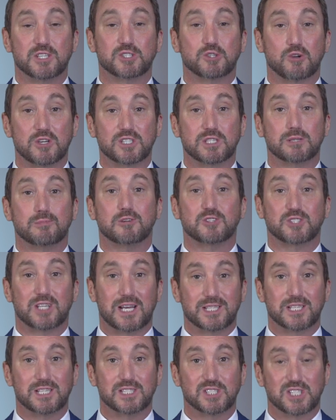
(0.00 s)
is going to
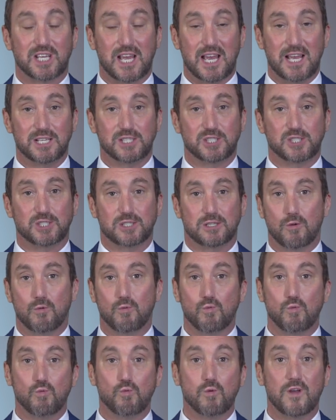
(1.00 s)
present its case.
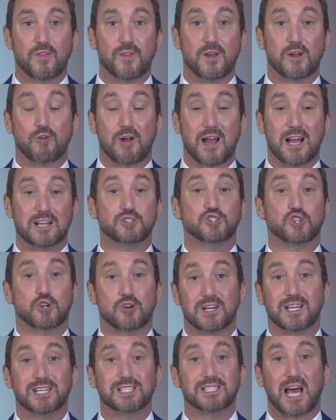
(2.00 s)
With a grand
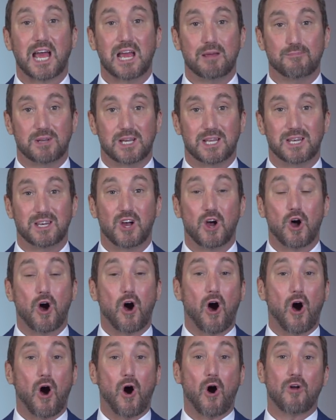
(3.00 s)
jury indictment,
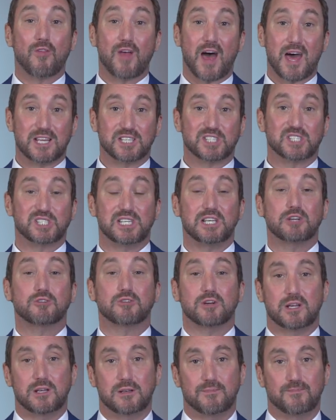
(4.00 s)
all that is
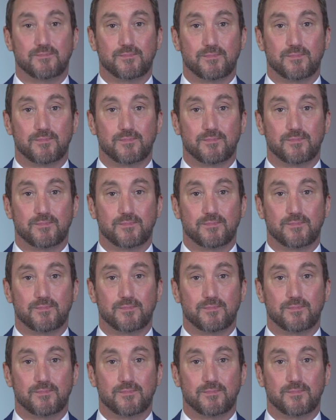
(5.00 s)
secret.